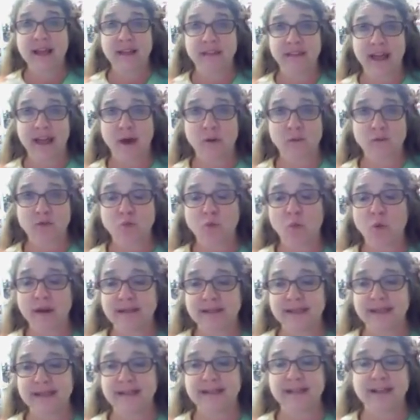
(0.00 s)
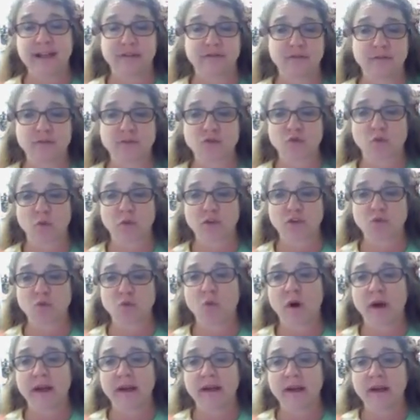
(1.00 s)
That was one detail from source
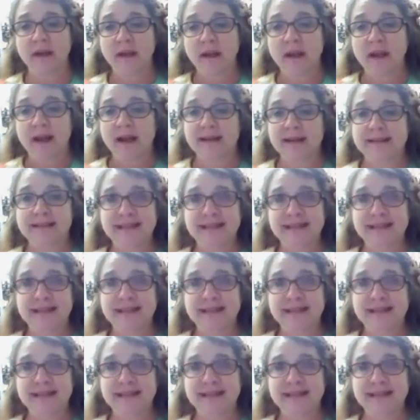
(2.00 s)
1. A